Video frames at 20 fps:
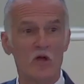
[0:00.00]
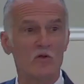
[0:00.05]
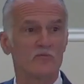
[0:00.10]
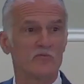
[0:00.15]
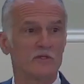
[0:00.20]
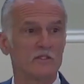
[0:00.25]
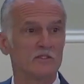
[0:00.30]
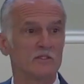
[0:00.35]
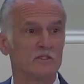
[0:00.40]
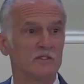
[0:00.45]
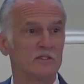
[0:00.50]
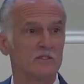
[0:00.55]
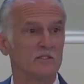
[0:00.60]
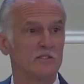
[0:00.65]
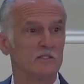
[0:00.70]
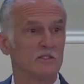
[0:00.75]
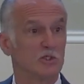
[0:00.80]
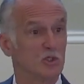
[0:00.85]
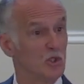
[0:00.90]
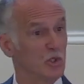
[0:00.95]
He's wealthy.
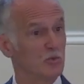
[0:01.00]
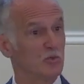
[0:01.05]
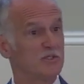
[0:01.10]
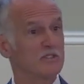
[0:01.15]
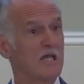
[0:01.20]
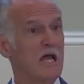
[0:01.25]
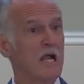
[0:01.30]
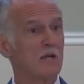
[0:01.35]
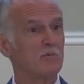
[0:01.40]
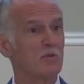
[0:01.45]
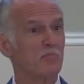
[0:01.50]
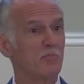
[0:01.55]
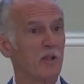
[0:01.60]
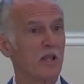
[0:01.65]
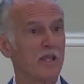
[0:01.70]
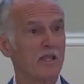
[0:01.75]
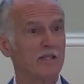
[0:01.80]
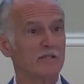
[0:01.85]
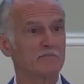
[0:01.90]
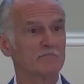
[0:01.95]
Good
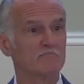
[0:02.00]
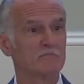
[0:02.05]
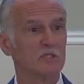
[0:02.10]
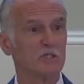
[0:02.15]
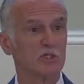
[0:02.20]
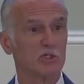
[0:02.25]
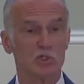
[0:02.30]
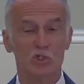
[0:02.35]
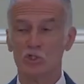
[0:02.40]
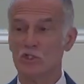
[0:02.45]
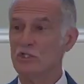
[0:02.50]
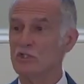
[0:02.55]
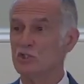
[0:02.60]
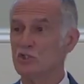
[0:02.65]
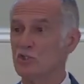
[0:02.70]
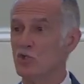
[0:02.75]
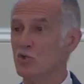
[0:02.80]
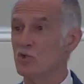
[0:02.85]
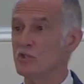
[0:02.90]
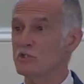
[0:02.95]
retirement plan,
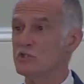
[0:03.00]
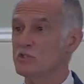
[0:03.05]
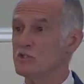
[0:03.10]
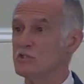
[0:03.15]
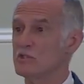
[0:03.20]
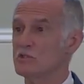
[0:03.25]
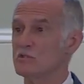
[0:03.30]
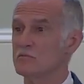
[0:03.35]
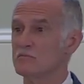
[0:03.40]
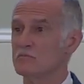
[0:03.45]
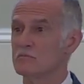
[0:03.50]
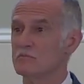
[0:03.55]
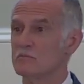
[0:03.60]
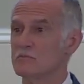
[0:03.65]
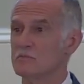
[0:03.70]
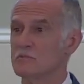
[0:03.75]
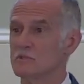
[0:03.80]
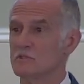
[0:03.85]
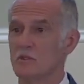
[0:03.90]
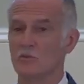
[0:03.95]
good insurance.
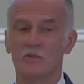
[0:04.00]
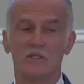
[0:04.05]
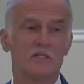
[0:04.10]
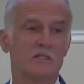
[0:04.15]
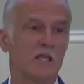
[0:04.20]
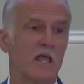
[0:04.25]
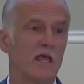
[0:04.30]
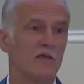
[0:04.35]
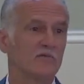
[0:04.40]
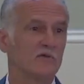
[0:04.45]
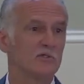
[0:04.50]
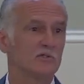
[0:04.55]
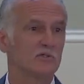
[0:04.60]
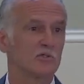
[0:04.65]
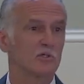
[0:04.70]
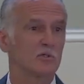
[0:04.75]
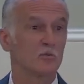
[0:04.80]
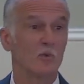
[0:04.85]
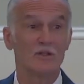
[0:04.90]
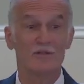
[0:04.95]
They didn't have
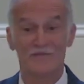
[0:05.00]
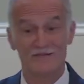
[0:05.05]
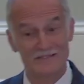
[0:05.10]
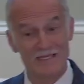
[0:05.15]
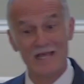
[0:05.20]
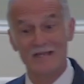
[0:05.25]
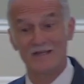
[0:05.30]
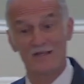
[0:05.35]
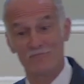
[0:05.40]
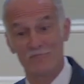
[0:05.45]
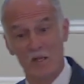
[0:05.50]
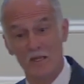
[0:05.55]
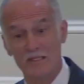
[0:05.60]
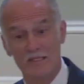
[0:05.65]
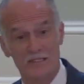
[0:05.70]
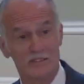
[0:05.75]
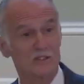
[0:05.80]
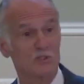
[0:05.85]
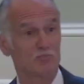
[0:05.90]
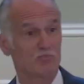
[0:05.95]
insurance. Well, if he's got enough
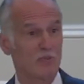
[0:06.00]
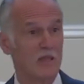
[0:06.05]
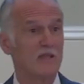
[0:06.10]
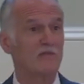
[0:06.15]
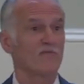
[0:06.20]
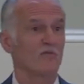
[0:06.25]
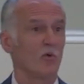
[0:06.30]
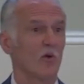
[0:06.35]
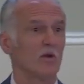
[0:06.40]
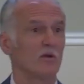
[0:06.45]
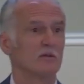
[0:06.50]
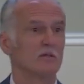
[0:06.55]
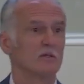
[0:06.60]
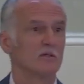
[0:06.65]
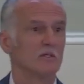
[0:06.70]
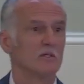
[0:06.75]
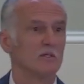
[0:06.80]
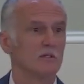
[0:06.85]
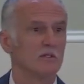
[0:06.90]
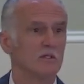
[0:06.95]
money, just pay for
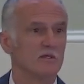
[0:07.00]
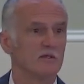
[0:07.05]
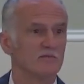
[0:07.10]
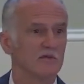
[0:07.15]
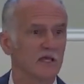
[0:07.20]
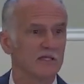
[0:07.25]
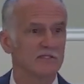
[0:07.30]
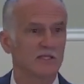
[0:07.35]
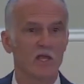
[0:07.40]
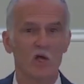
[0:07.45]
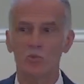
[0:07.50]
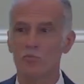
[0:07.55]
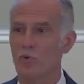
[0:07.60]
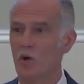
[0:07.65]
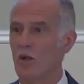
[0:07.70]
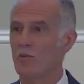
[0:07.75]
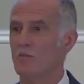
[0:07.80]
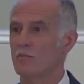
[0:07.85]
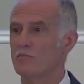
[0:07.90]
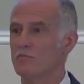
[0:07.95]
it if he has a
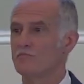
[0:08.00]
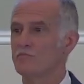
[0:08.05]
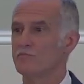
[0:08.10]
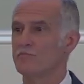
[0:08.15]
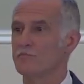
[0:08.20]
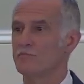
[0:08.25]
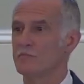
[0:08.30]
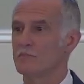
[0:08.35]
health problem.